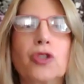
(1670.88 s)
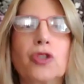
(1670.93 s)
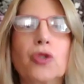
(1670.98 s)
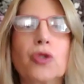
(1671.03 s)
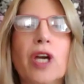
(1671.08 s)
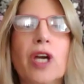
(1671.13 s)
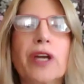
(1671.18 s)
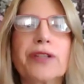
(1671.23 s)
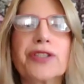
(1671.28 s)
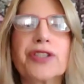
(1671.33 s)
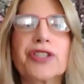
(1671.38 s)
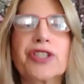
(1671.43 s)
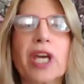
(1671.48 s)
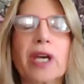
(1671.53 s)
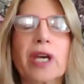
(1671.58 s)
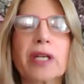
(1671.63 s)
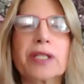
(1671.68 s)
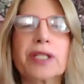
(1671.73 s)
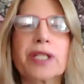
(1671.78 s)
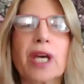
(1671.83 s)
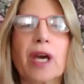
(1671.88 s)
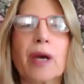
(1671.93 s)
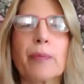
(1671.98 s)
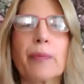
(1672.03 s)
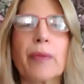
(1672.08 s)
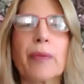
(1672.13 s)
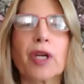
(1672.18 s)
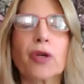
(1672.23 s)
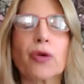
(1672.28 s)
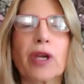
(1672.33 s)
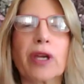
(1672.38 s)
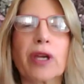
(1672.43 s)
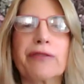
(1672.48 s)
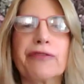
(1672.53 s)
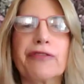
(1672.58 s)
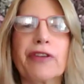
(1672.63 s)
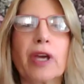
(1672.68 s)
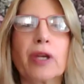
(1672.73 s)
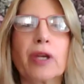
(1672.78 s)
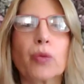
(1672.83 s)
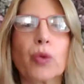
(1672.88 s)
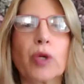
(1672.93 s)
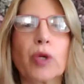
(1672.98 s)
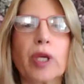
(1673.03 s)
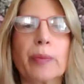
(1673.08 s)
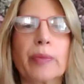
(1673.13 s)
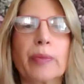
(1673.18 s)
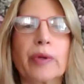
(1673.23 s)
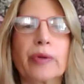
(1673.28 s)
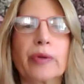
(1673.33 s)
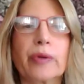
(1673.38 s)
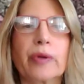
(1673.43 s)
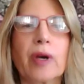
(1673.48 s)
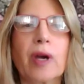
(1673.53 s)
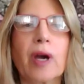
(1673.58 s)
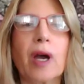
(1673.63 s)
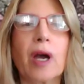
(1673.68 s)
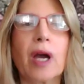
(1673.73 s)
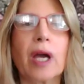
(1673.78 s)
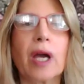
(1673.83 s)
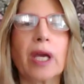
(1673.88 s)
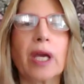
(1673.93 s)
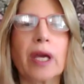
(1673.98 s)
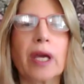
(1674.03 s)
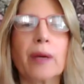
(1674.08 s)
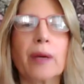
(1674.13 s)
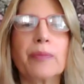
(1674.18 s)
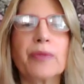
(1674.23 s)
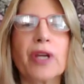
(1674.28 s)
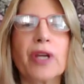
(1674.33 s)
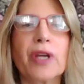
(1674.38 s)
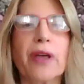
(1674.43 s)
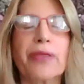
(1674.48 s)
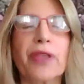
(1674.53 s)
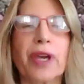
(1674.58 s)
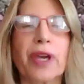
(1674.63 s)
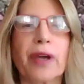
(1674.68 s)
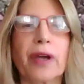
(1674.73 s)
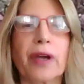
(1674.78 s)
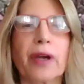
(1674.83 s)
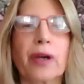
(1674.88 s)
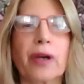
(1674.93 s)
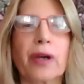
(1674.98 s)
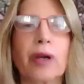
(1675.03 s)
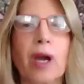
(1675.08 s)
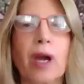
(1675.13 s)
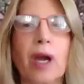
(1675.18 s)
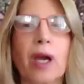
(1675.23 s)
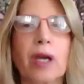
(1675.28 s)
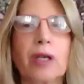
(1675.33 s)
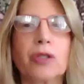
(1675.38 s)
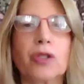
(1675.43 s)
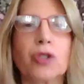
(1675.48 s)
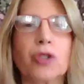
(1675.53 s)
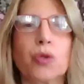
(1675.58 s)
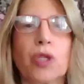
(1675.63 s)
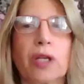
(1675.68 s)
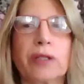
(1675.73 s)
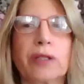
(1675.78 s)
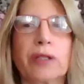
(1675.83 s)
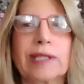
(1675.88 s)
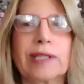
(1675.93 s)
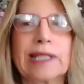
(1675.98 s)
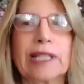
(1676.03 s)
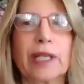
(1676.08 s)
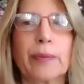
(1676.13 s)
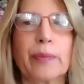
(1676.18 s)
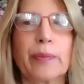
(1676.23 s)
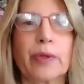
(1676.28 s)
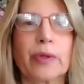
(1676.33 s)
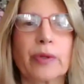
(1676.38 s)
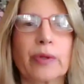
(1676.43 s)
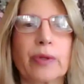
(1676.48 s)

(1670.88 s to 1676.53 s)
Do not stand at my grave and weep. I am not there. I do not sleep.